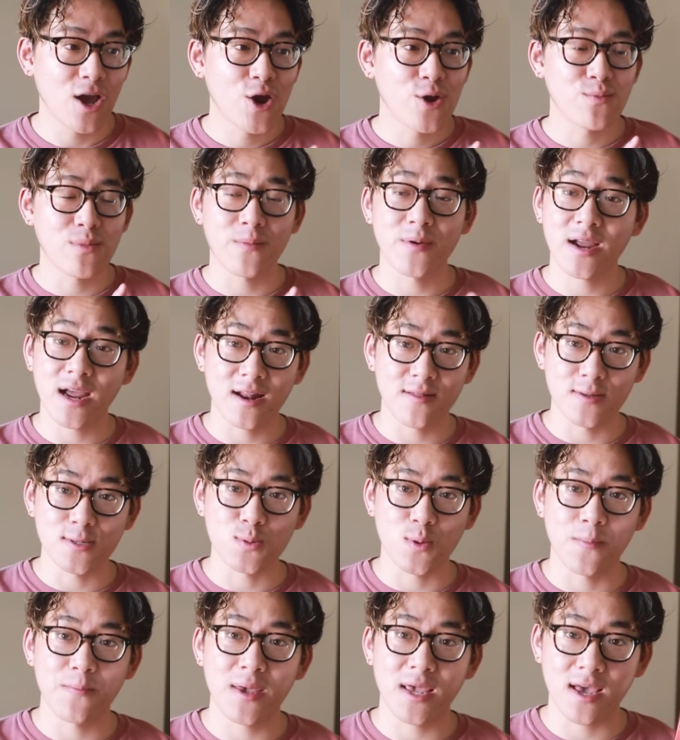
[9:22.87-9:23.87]
remember getting this
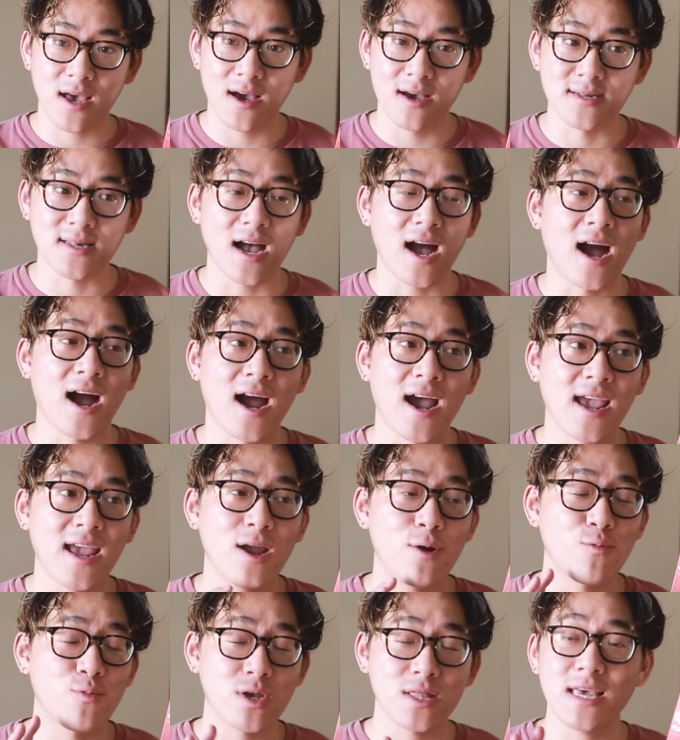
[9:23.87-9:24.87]
one because
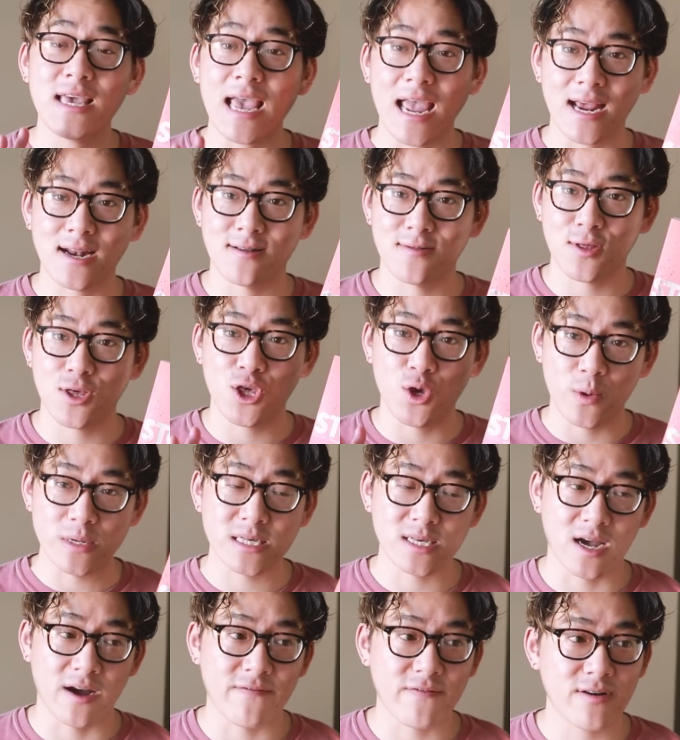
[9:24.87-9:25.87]
I really hated the US
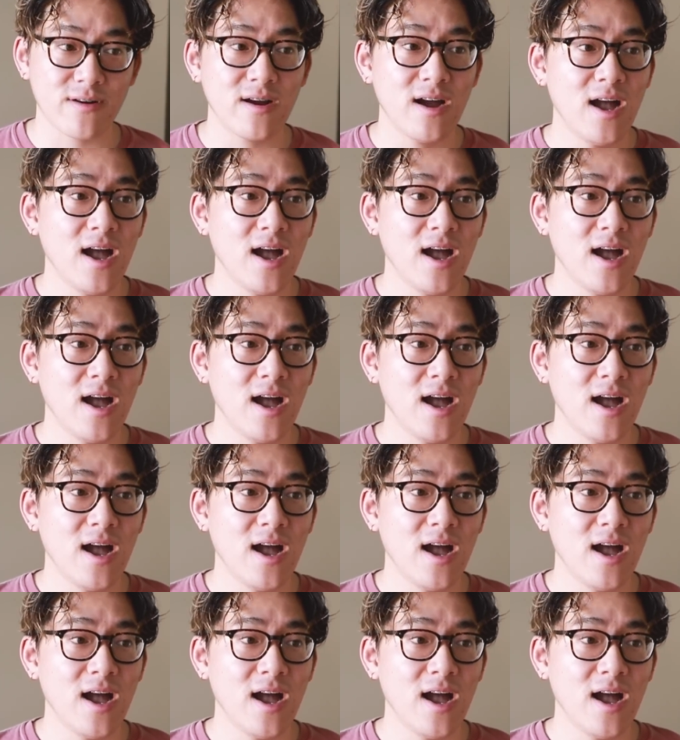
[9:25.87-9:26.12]
cover.